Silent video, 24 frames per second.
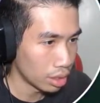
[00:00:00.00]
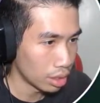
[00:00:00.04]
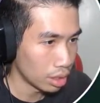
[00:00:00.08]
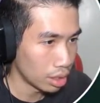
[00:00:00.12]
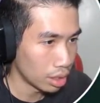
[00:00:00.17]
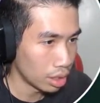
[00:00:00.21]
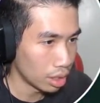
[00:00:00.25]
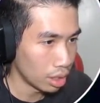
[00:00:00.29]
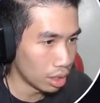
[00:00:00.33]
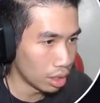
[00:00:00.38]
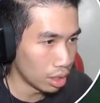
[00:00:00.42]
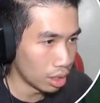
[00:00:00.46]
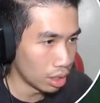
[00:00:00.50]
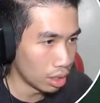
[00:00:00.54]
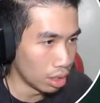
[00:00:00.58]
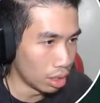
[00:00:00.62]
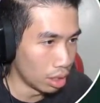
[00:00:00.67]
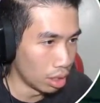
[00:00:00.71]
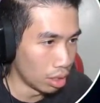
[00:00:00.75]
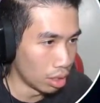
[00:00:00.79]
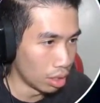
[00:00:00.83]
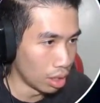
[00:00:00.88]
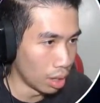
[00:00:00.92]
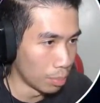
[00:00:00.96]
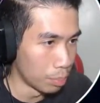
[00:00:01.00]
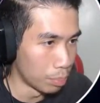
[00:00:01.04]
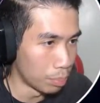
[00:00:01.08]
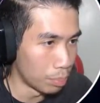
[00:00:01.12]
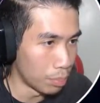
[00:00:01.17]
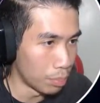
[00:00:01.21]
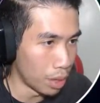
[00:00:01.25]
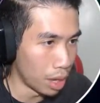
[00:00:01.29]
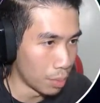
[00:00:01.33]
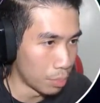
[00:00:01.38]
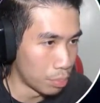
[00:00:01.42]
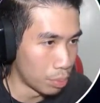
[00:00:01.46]
Oh, oh I'm
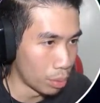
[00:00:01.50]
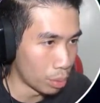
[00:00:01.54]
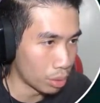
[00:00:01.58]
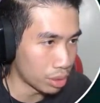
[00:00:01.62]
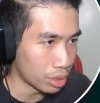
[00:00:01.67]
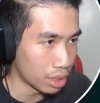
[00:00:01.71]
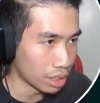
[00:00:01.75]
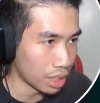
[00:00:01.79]
I broke the